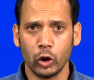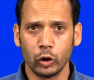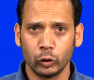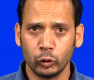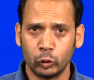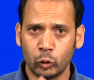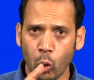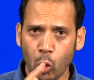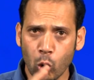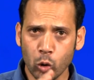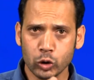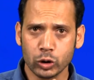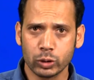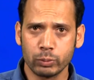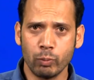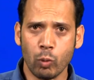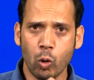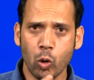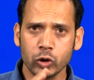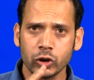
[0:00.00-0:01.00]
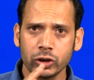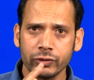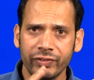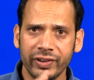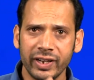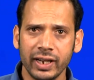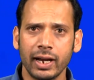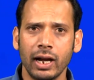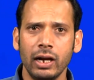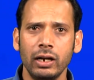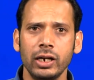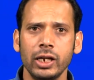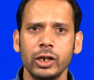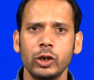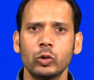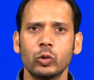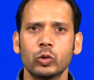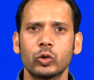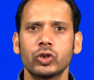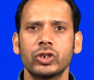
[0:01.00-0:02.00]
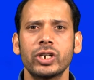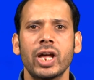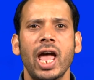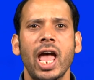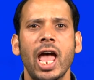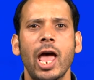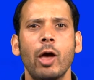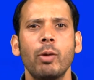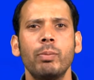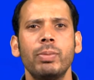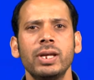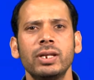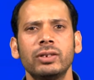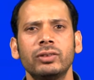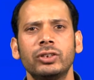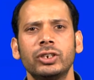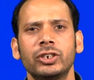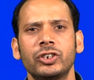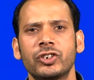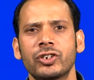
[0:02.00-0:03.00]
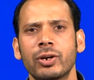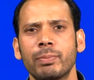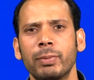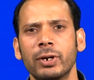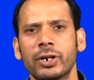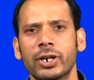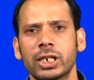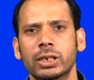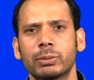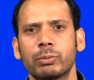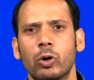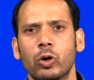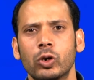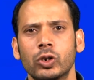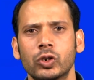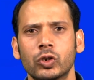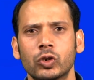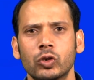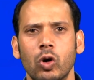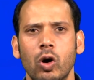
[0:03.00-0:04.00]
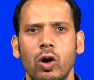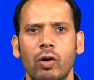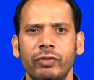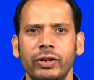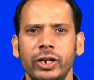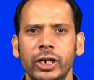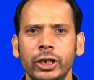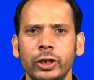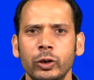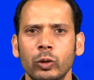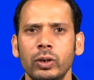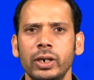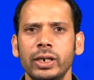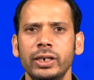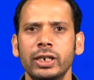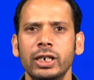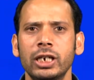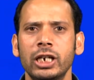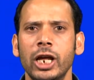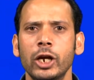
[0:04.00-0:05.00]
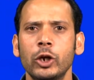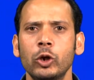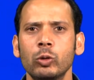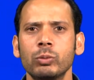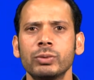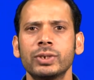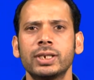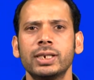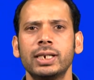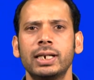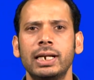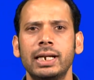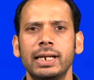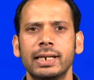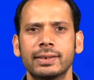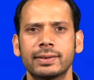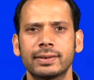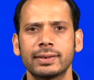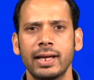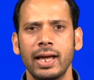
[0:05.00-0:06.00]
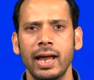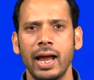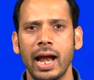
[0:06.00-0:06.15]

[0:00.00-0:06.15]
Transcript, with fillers: Those most frequently used have been the triple response of etiolated legume seedlings